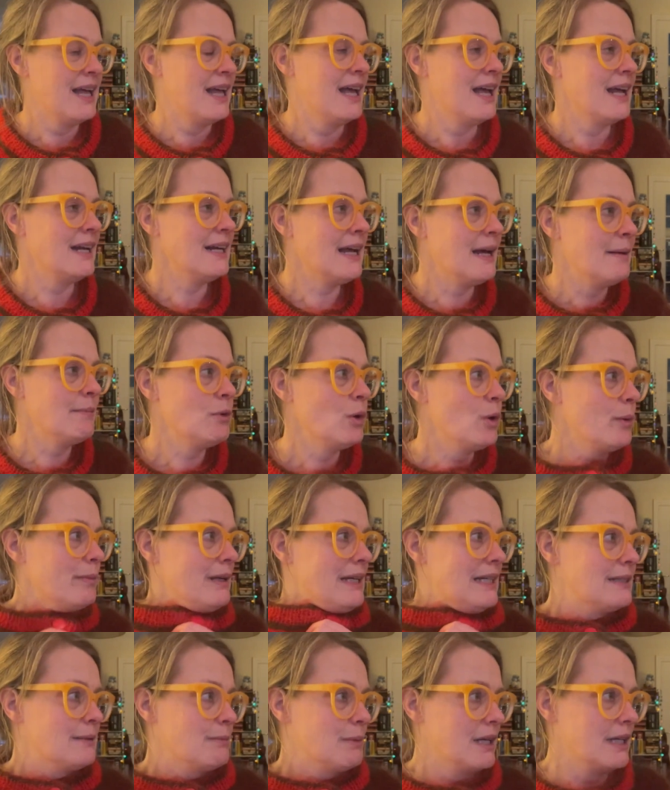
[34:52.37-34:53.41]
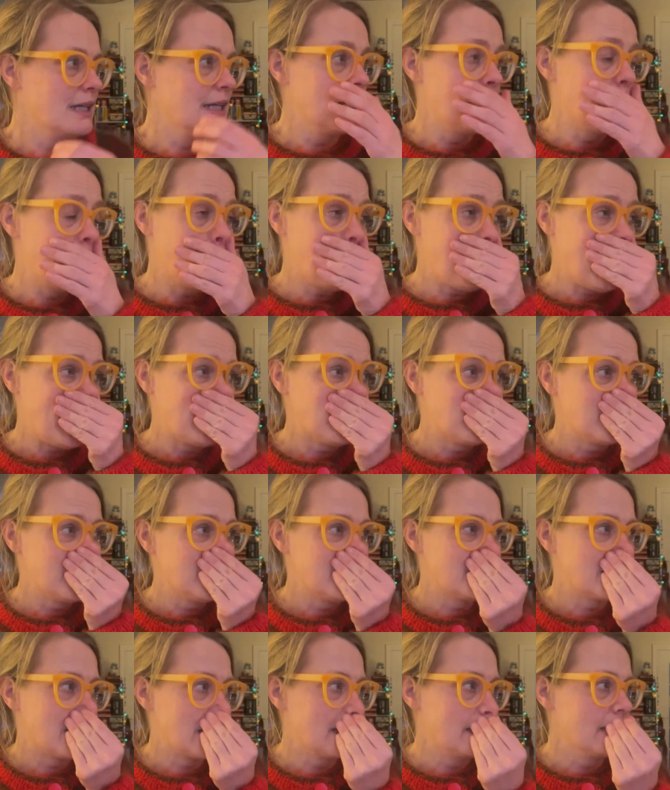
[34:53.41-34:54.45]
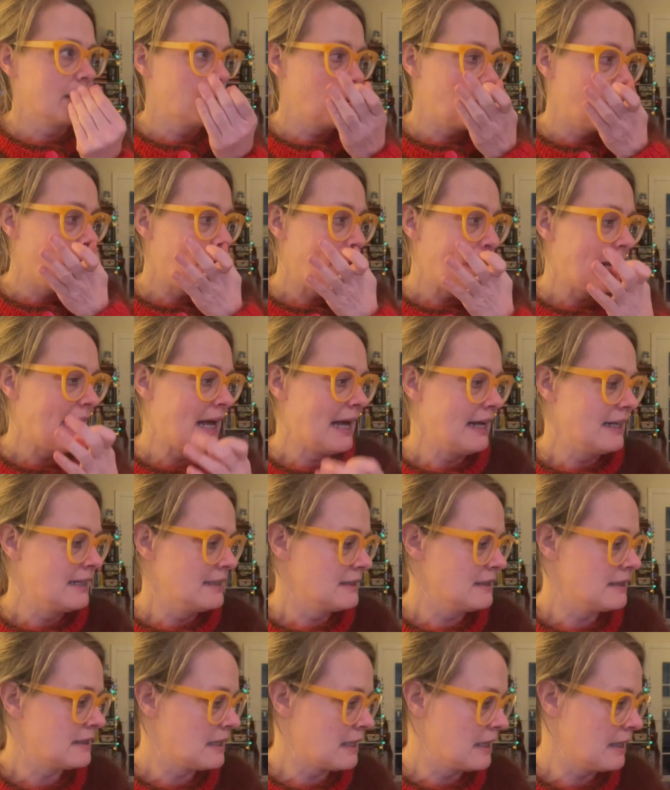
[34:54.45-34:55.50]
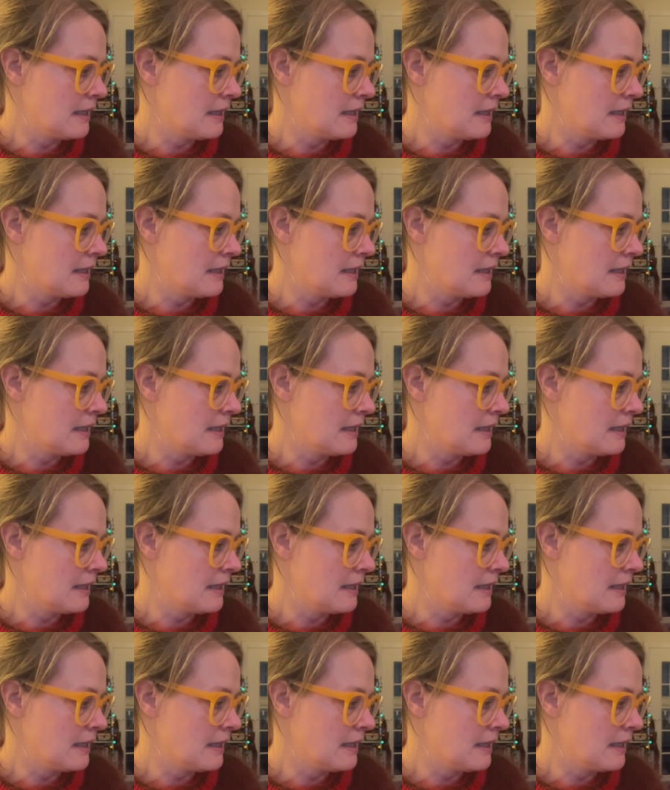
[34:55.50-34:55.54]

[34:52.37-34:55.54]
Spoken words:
And I'm not made of money. I'm actually scared at the moment, and